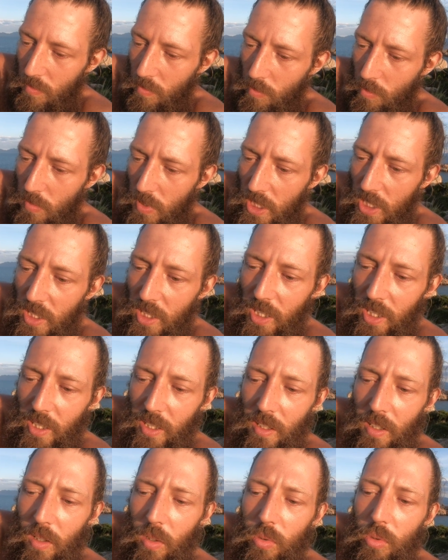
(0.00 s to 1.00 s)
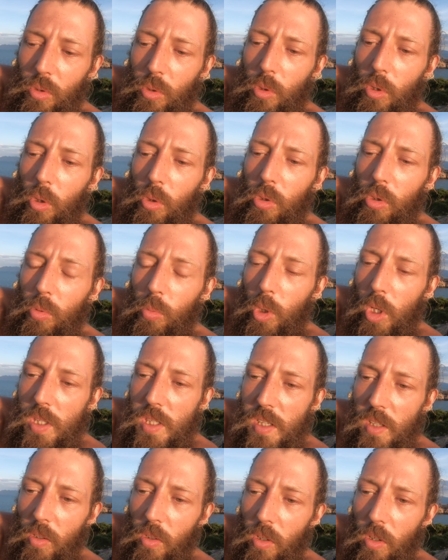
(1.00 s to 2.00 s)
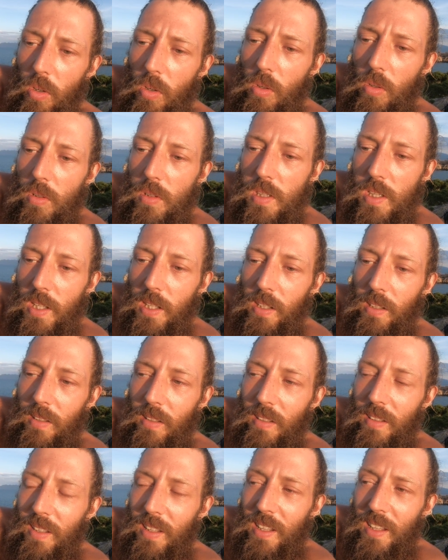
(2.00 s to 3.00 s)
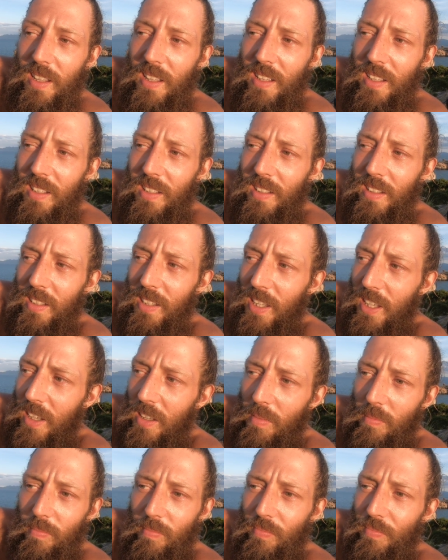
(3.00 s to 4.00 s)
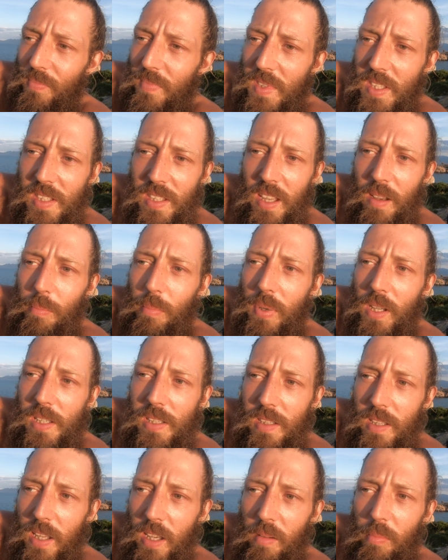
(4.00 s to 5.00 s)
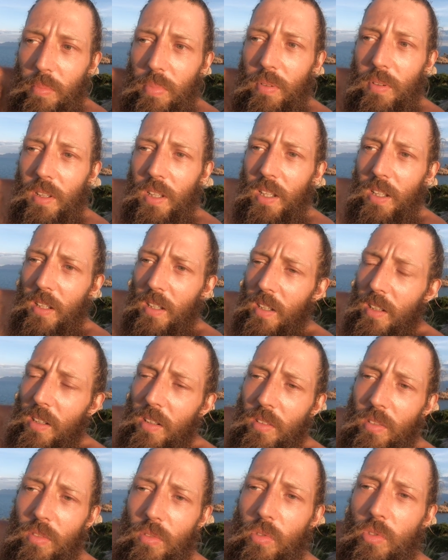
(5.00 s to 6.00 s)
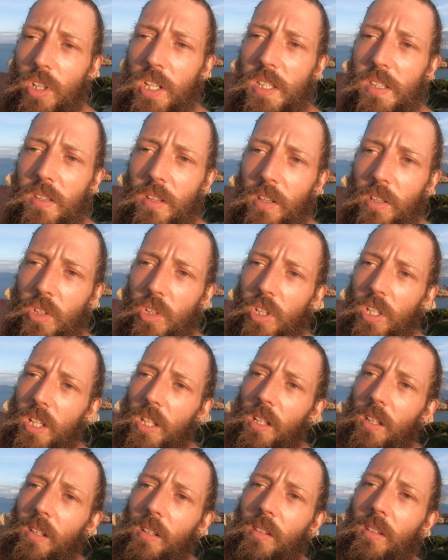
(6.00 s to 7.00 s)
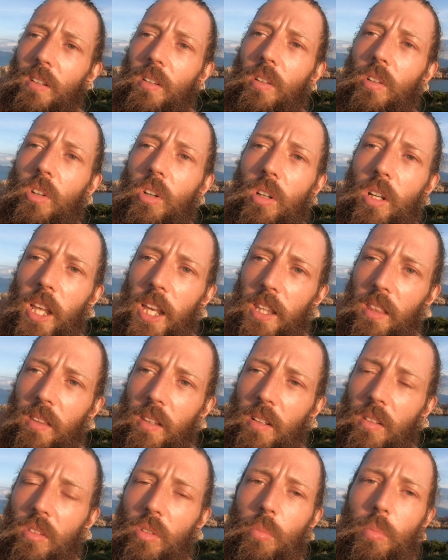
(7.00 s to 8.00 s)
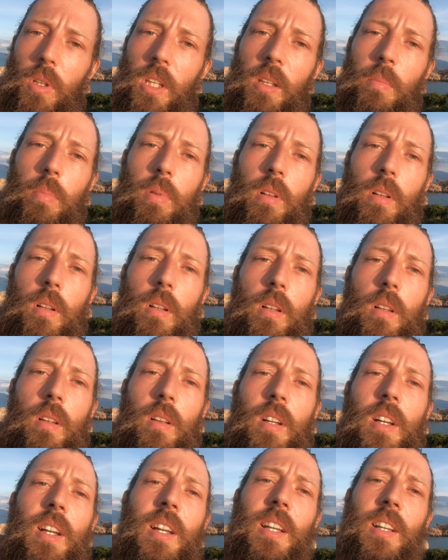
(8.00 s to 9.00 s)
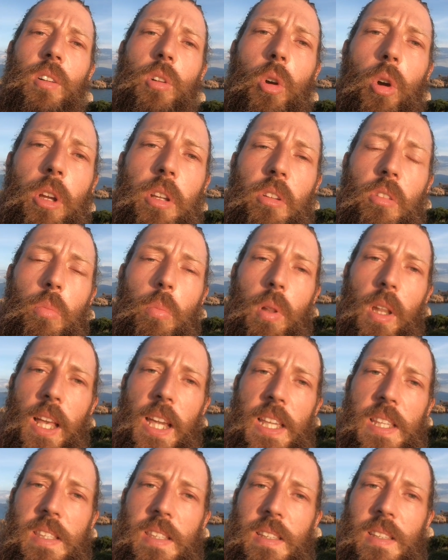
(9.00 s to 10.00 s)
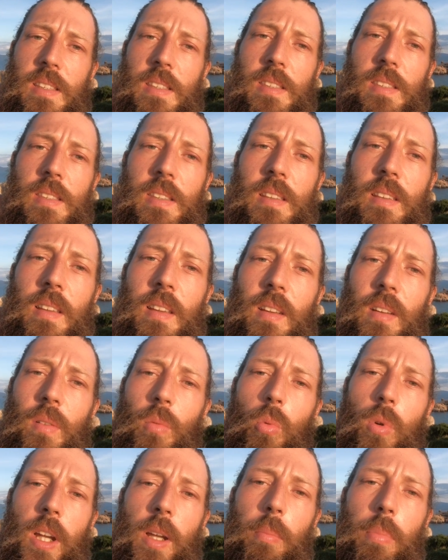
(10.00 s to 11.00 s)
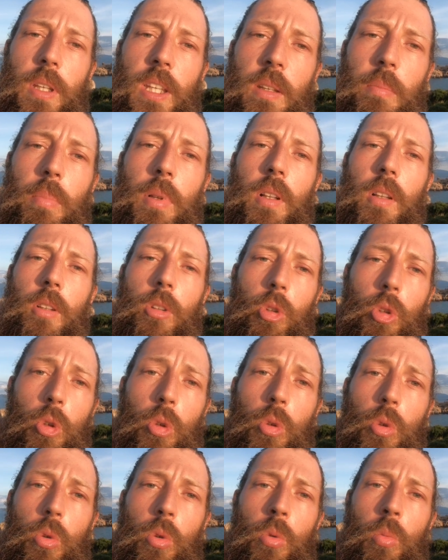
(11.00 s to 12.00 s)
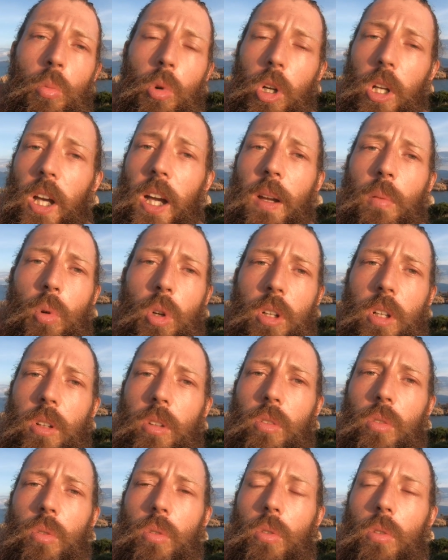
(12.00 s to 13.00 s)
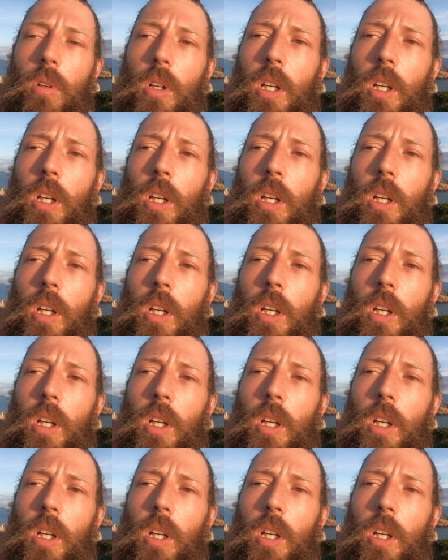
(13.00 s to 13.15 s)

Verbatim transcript: meaning and how to go towards your goals and yeah, step by step, researching, connecting to people, going to places where people do what I want to do,